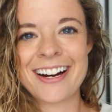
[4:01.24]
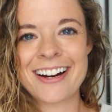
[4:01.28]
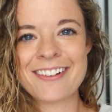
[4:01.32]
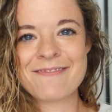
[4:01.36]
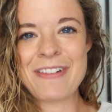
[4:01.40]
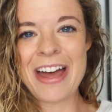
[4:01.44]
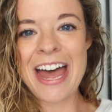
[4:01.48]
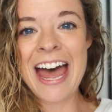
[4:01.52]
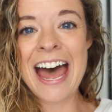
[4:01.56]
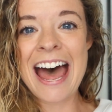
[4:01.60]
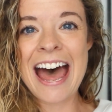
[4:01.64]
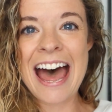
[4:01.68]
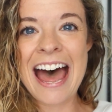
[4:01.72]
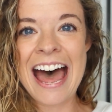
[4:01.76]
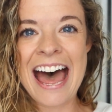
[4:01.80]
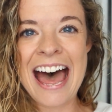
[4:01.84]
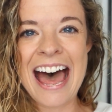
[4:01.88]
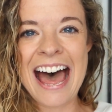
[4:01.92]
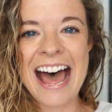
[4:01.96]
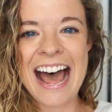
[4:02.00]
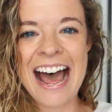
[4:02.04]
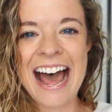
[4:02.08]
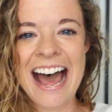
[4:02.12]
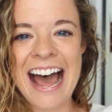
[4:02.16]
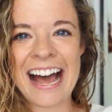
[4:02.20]

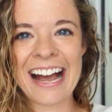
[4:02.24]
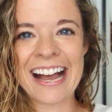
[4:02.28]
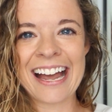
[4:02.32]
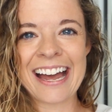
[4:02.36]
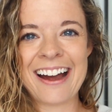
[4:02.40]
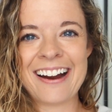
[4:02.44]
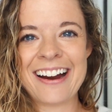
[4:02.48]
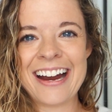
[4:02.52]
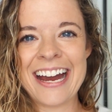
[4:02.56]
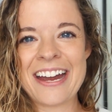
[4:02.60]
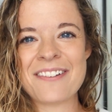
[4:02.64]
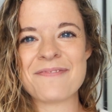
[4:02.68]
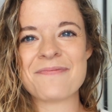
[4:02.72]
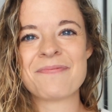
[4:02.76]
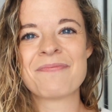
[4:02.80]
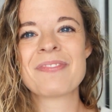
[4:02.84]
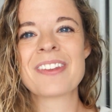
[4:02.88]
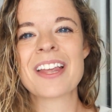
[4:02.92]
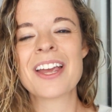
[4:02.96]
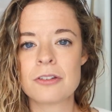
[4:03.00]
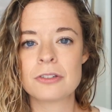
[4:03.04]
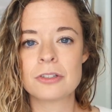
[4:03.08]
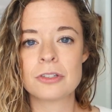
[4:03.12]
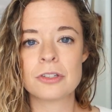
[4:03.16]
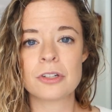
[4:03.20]
back. All right,
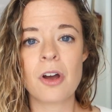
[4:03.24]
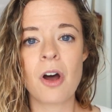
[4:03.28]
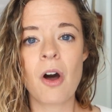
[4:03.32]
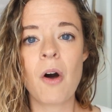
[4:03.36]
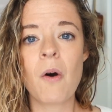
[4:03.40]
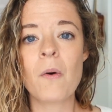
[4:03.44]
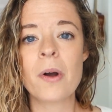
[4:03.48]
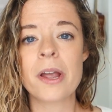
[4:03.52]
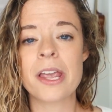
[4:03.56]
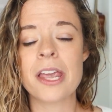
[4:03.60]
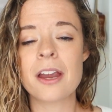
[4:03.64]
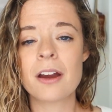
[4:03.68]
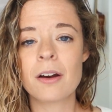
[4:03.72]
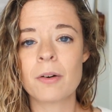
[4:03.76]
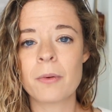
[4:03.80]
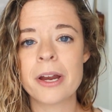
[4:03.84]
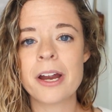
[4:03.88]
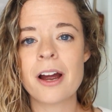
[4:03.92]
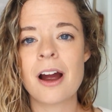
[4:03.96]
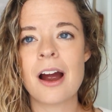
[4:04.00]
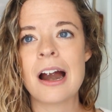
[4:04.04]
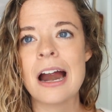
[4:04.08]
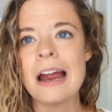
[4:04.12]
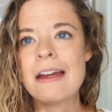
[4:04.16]
so here we are.